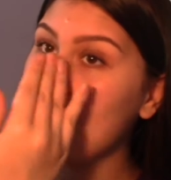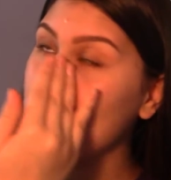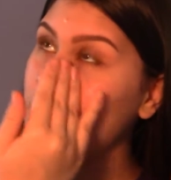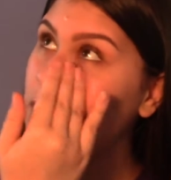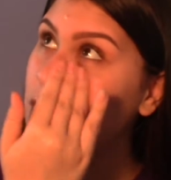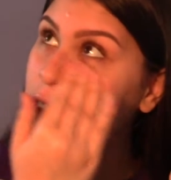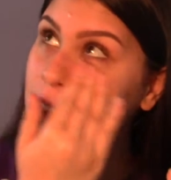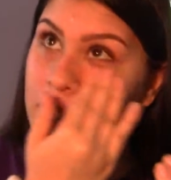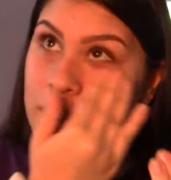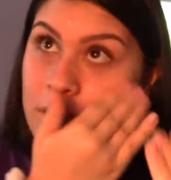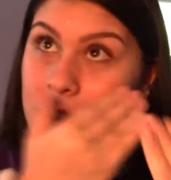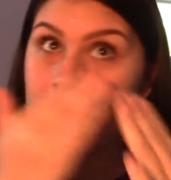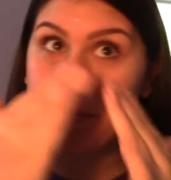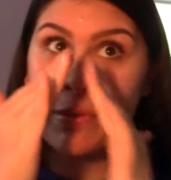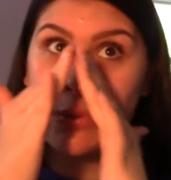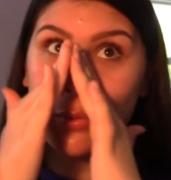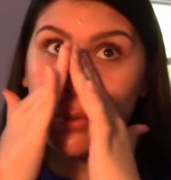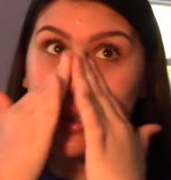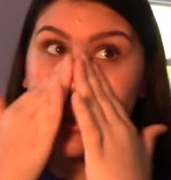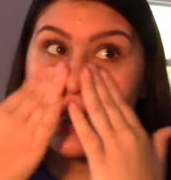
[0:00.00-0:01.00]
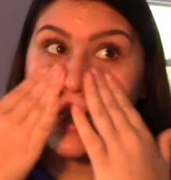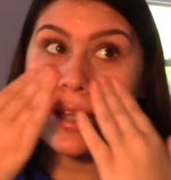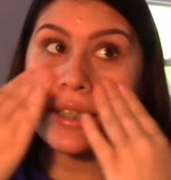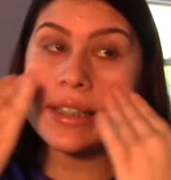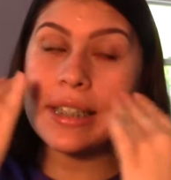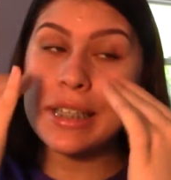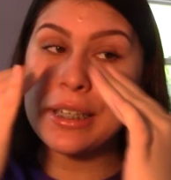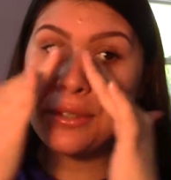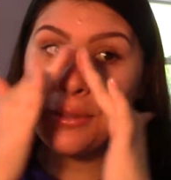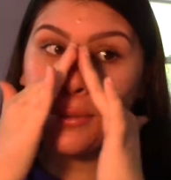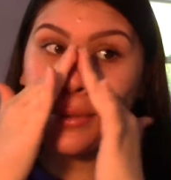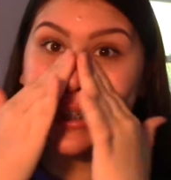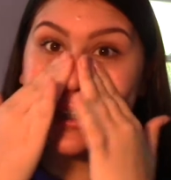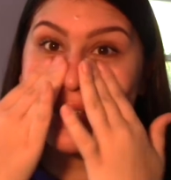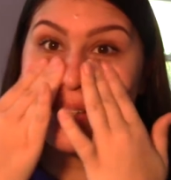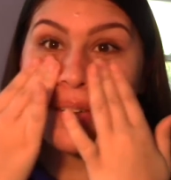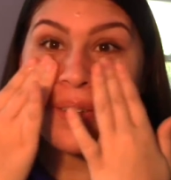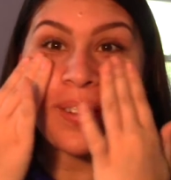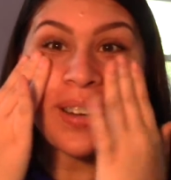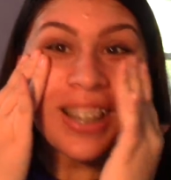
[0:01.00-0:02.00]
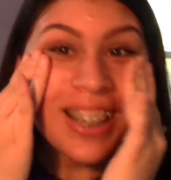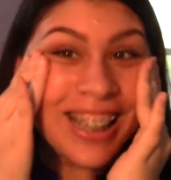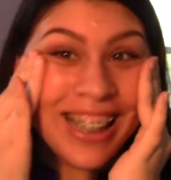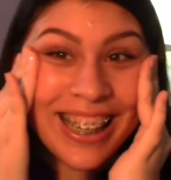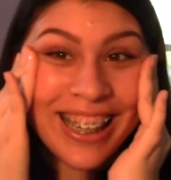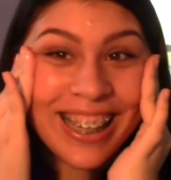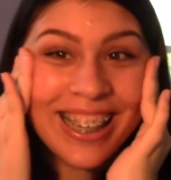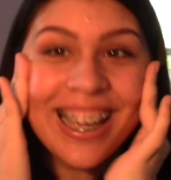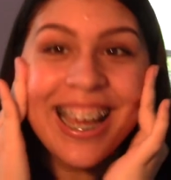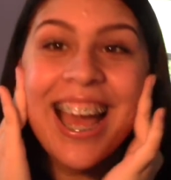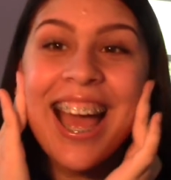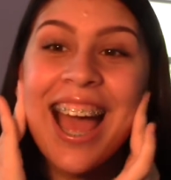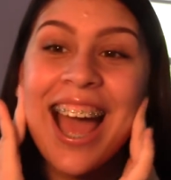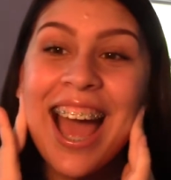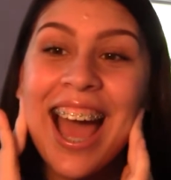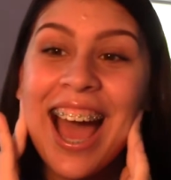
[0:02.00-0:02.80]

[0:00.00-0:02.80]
for the year of 2019-2020.